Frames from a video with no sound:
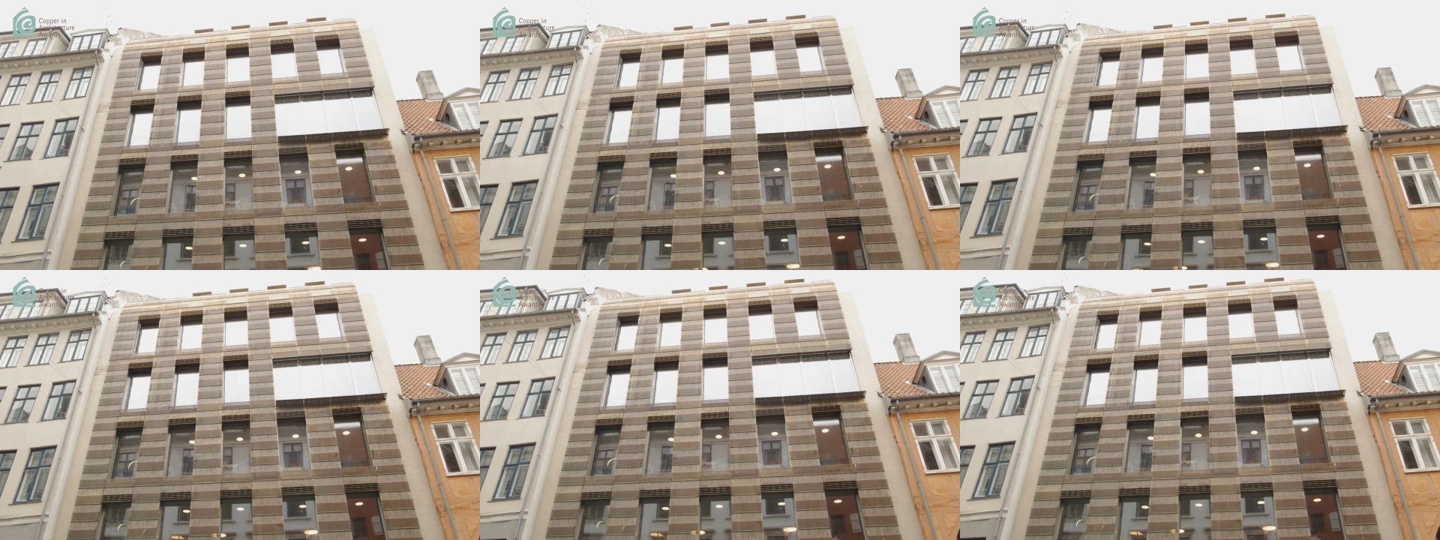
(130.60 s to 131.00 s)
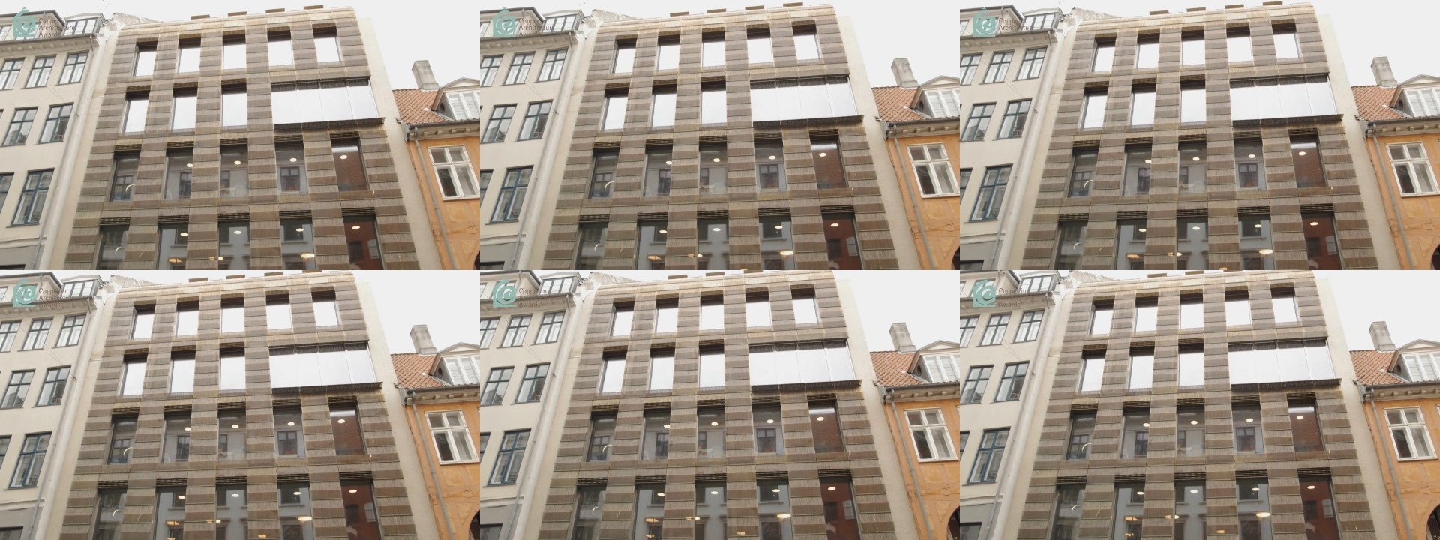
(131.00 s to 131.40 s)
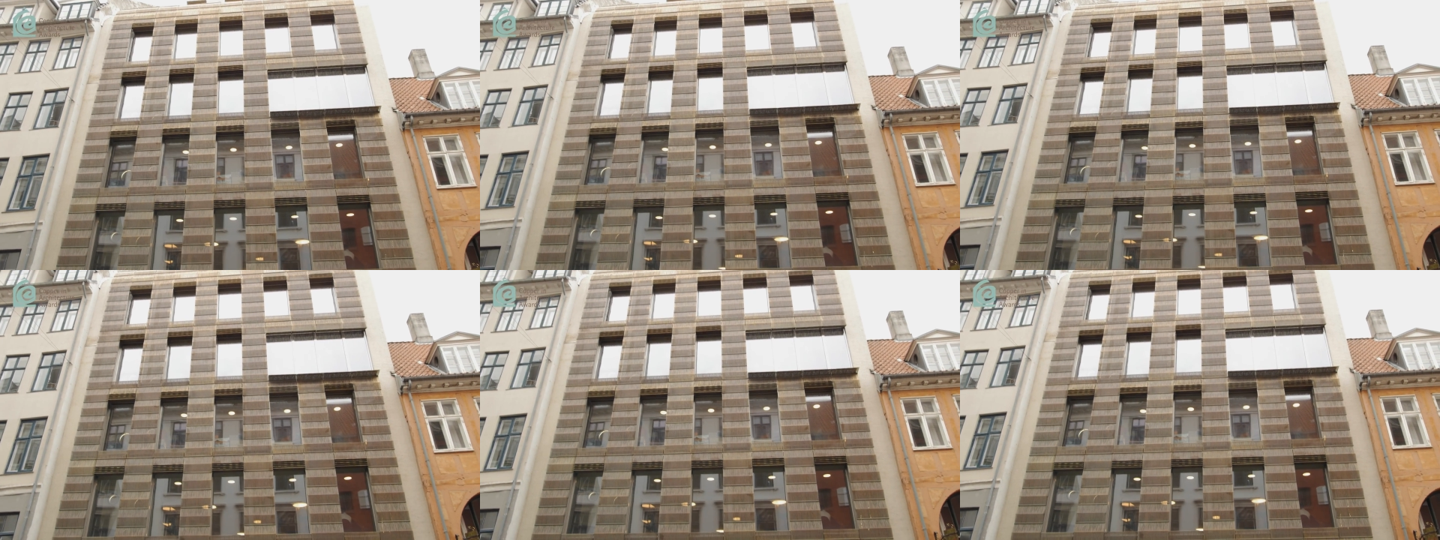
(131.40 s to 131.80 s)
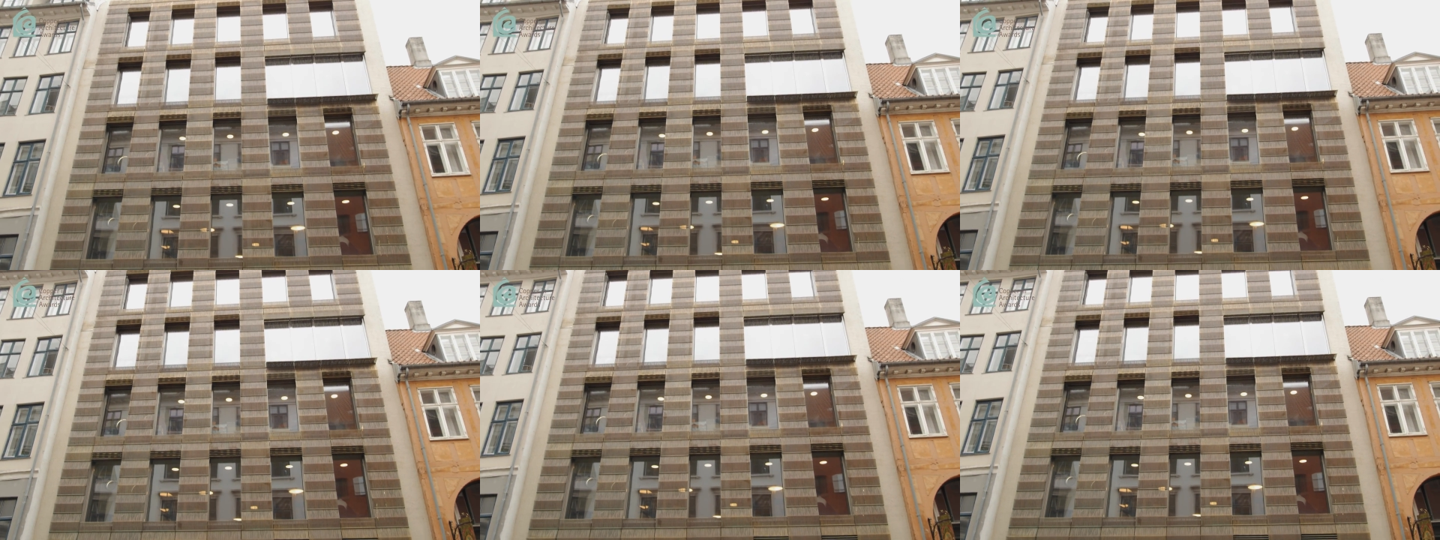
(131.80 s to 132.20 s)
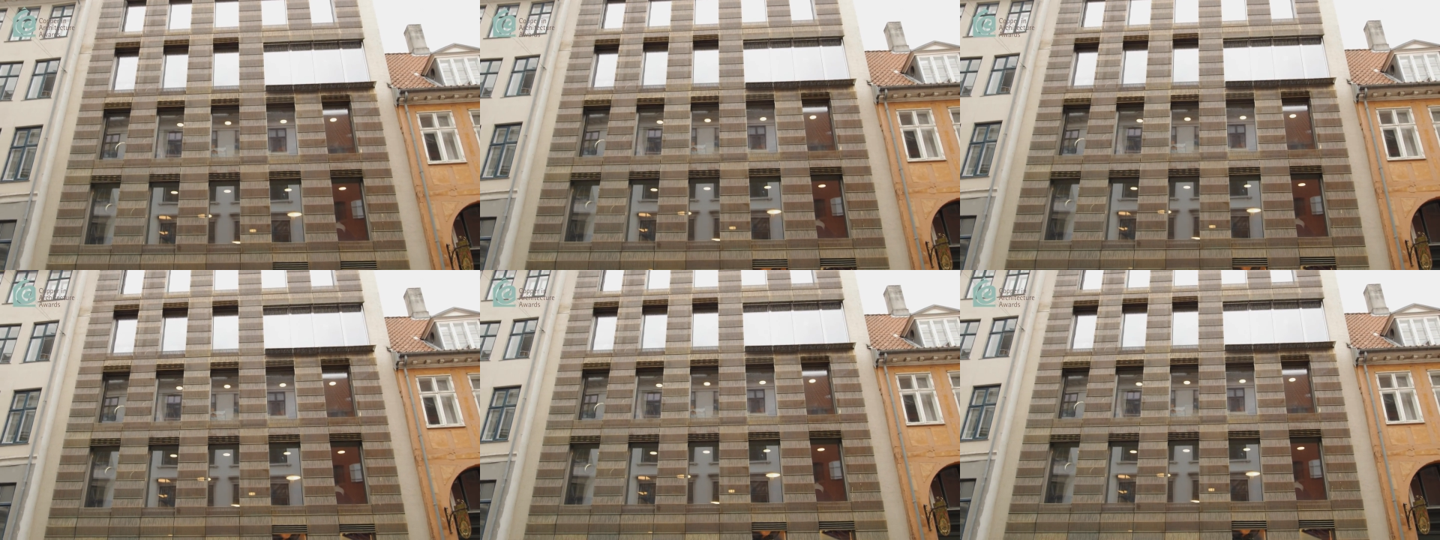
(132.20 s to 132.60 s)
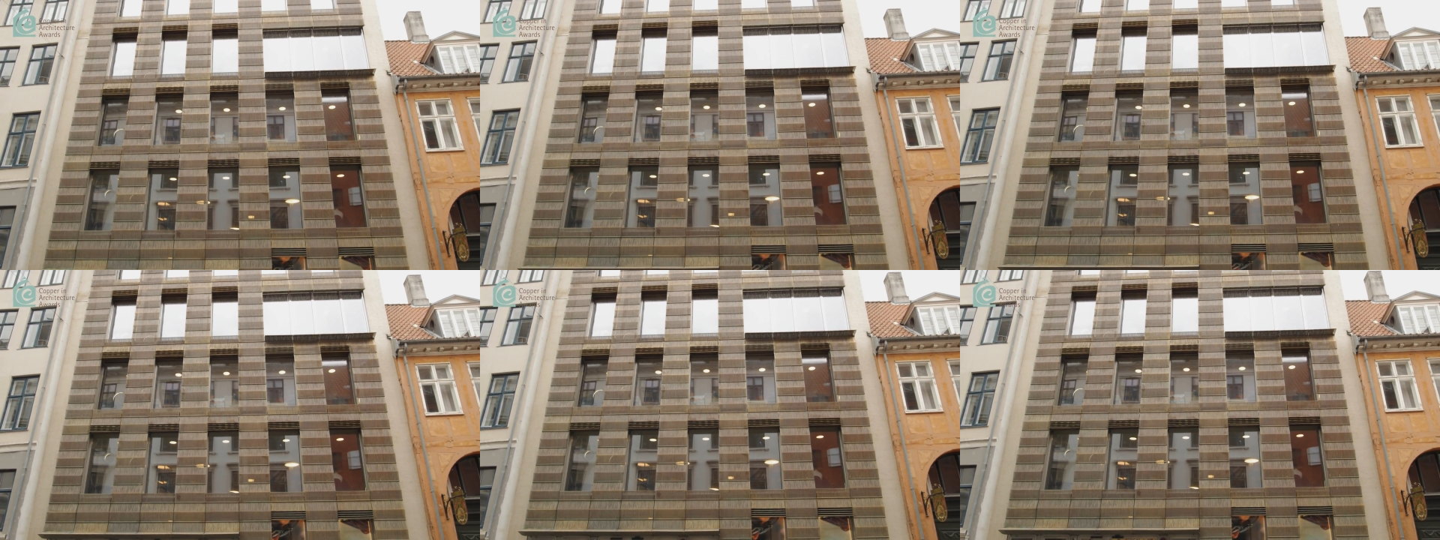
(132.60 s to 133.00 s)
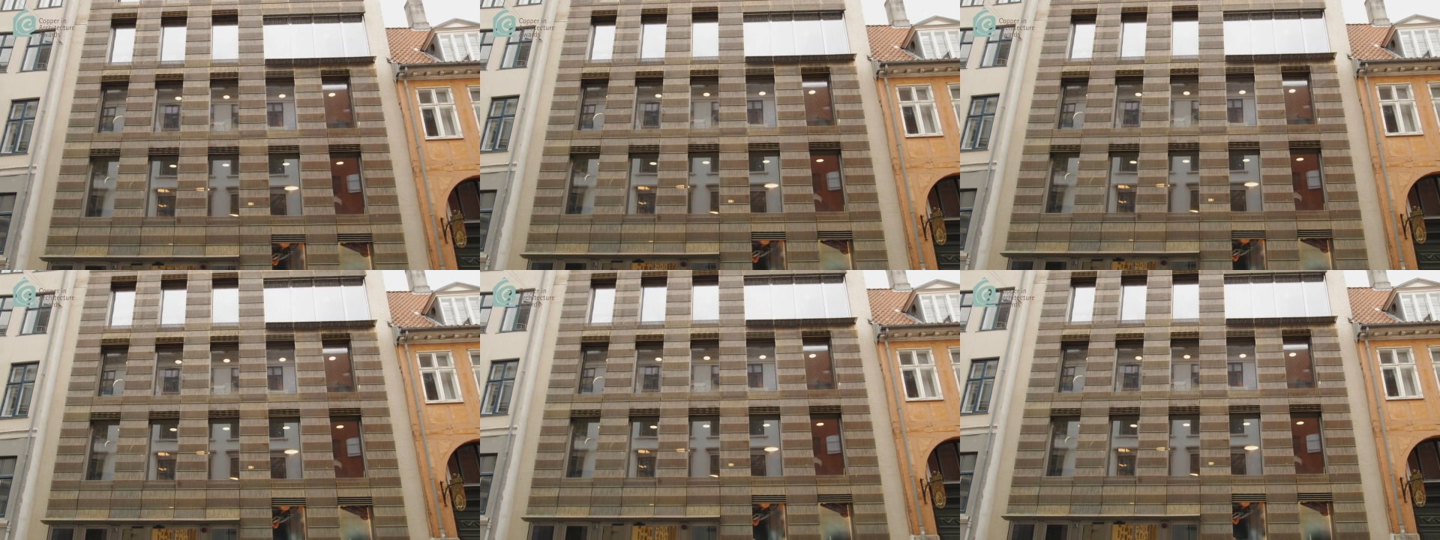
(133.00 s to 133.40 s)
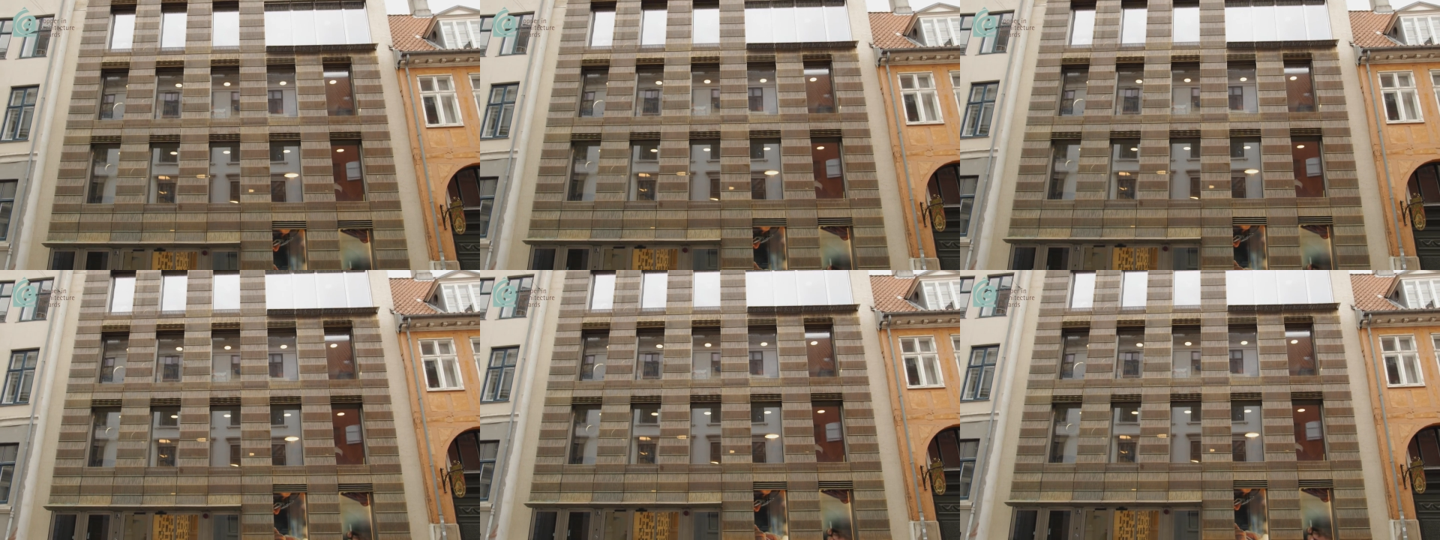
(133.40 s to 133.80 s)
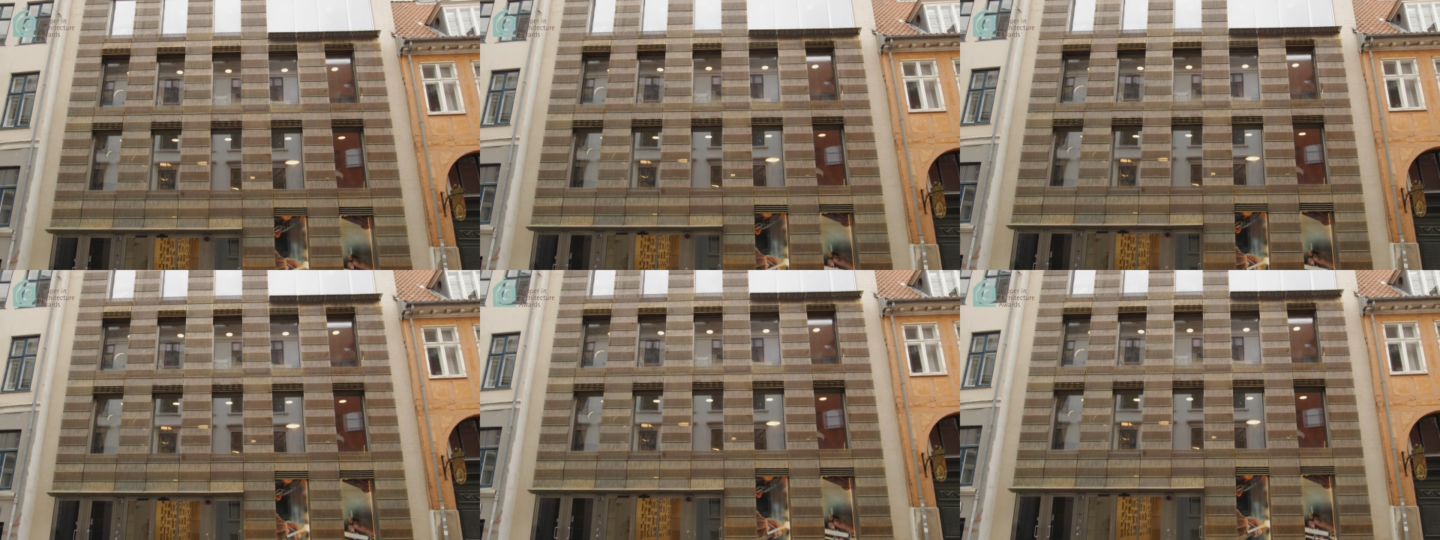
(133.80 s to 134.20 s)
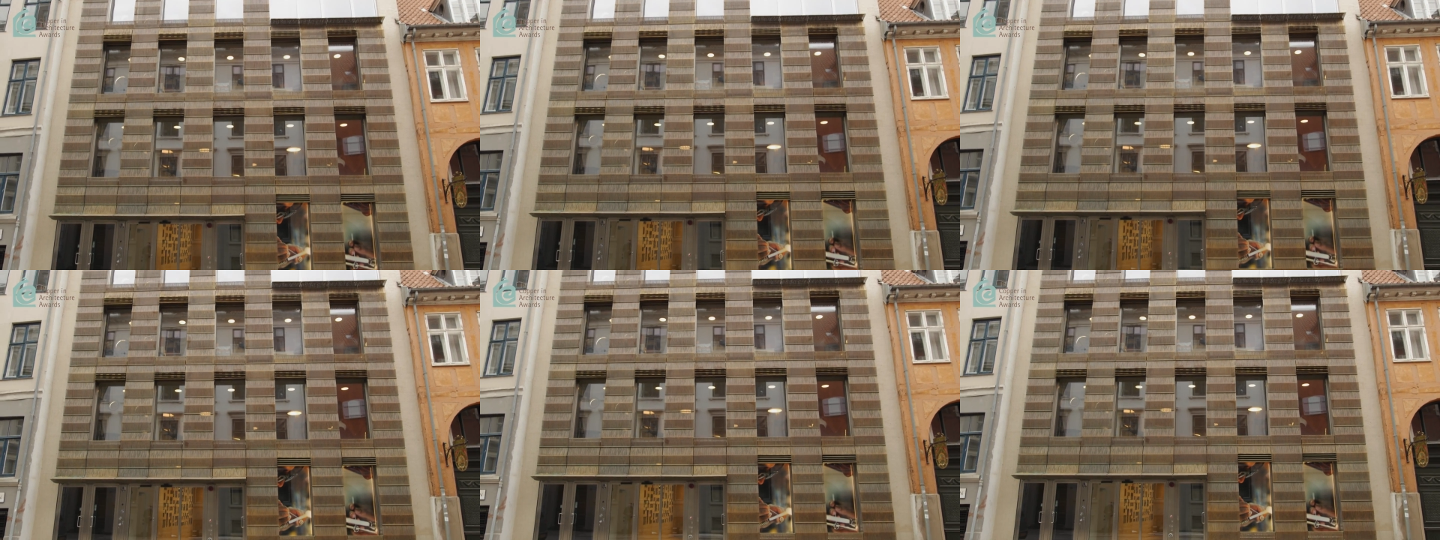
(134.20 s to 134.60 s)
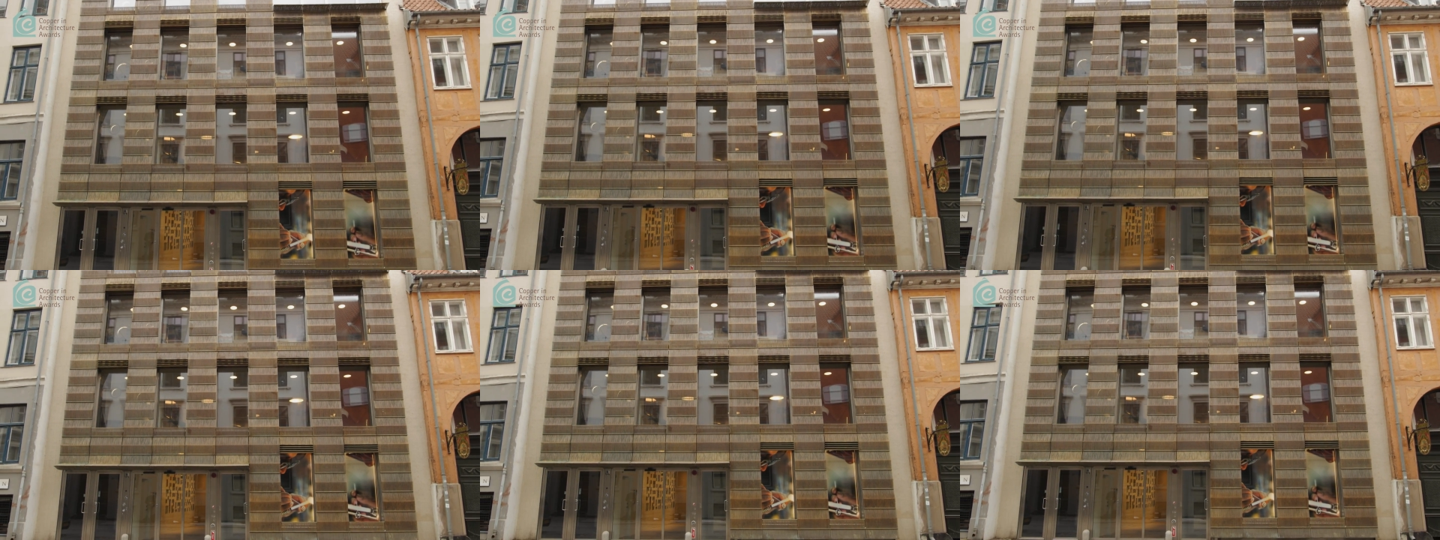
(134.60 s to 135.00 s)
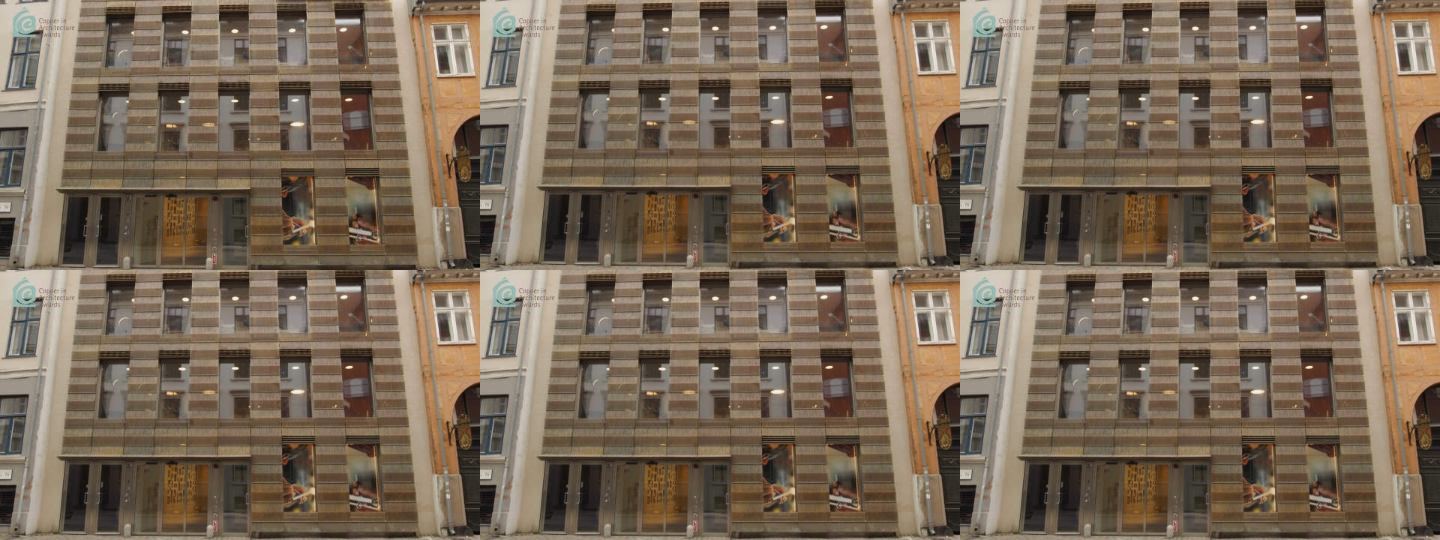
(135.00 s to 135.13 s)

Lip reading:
No face is visible, so there are no lips to read.